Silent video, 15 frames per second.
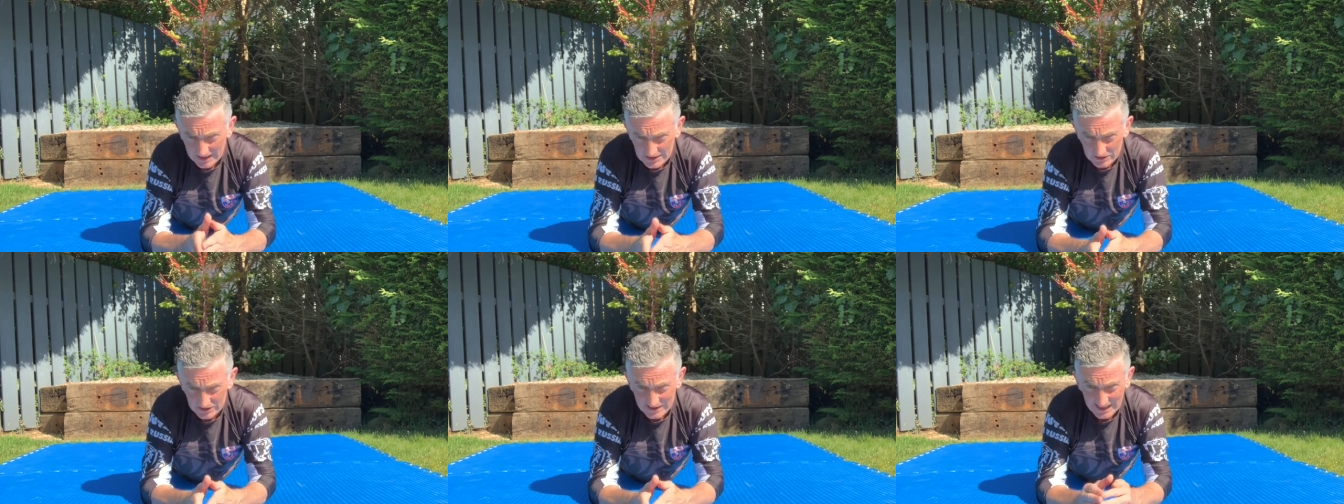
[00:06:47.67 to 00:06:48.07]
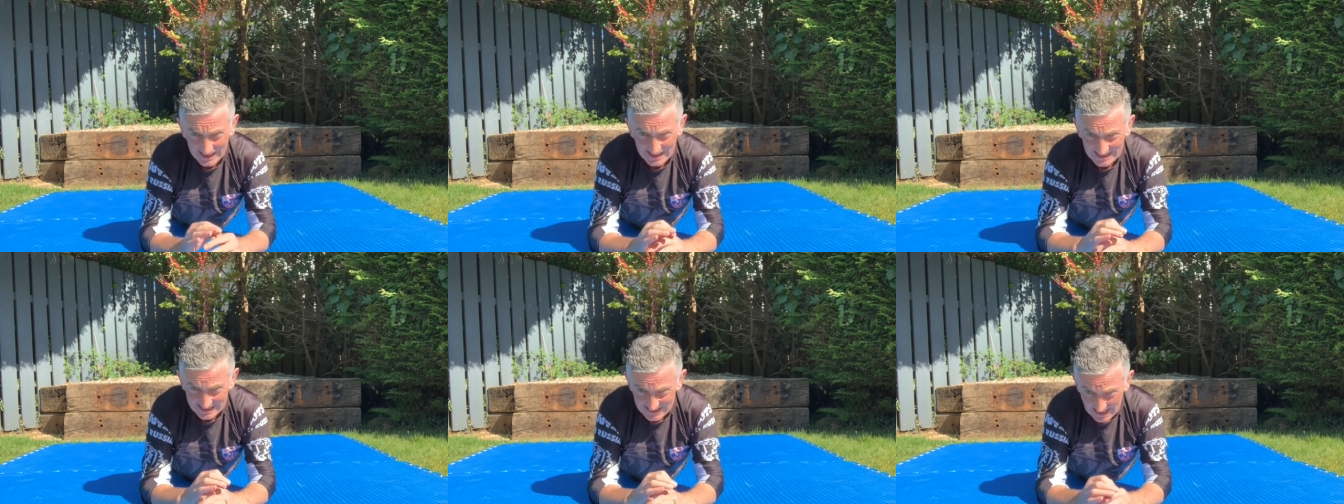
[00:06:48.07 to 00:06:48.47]
and your neck,
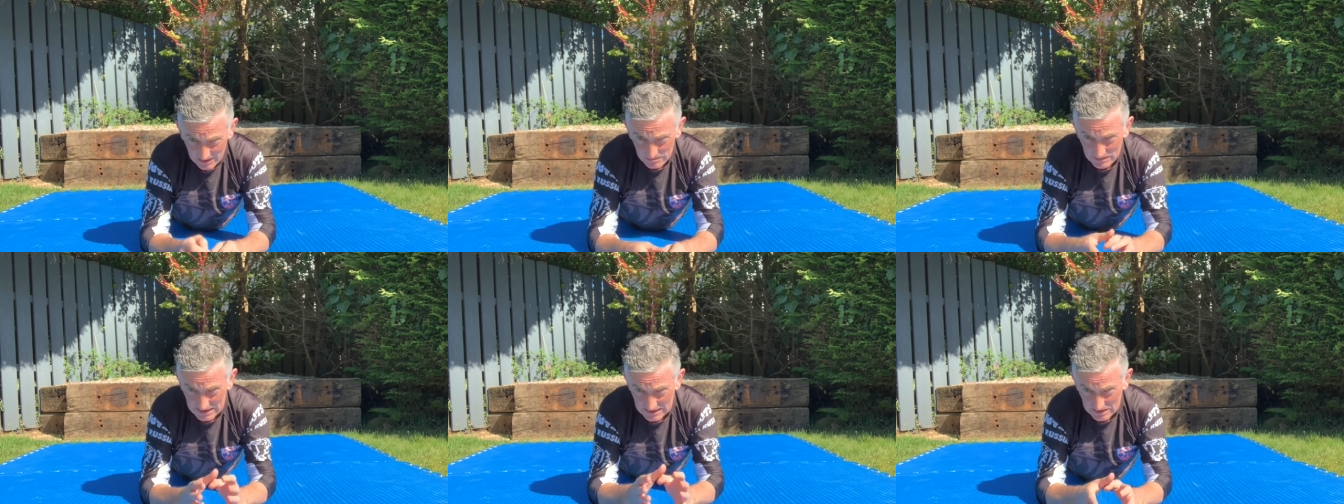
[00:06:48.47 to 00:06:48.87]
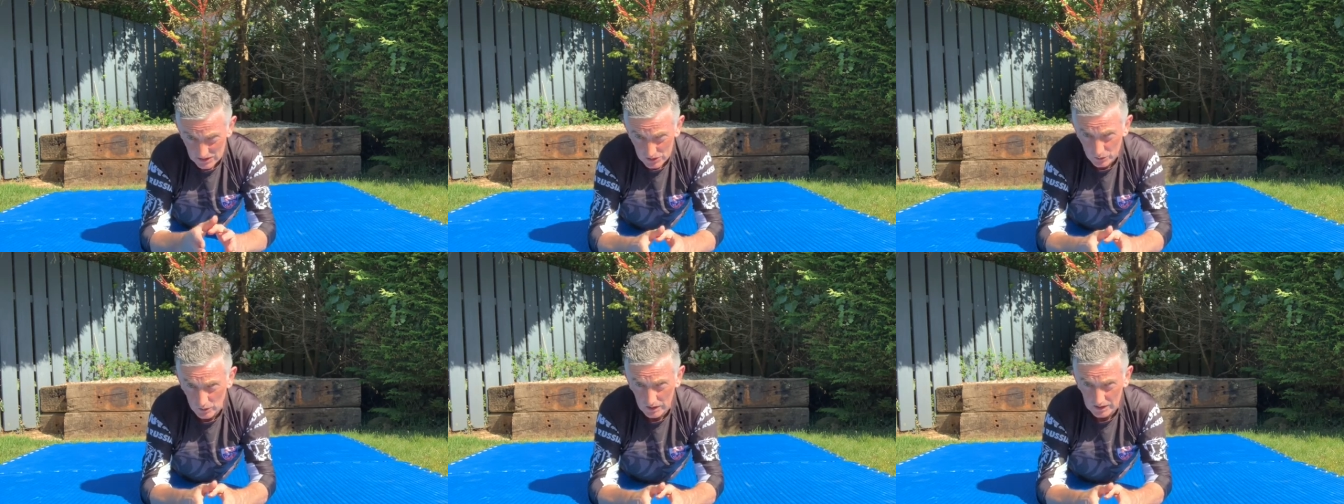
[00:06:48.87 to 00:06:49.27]
that means
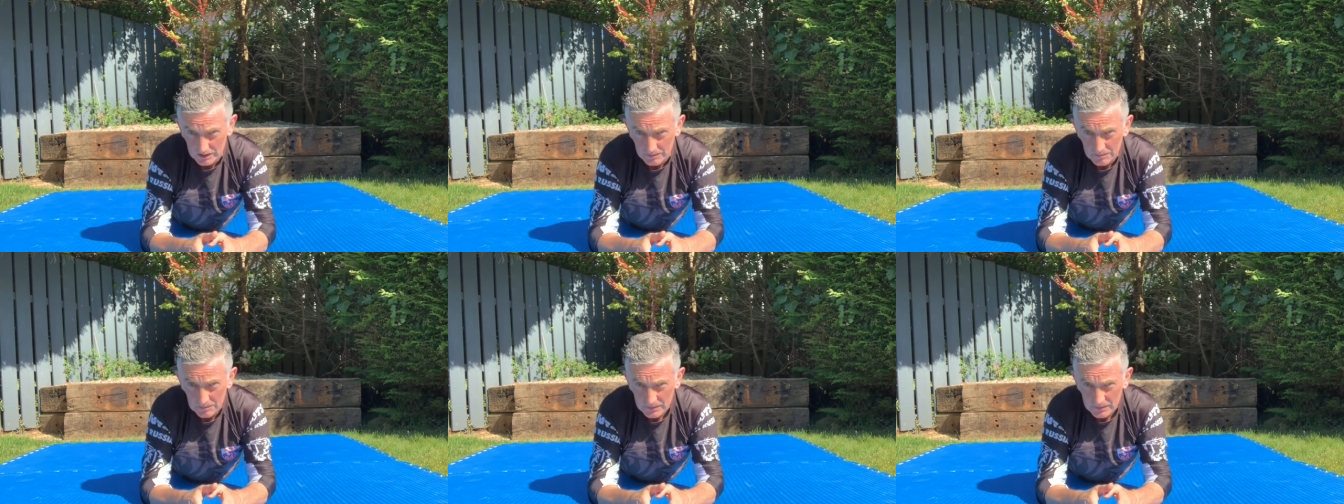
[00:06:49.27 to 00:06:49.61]
it's working.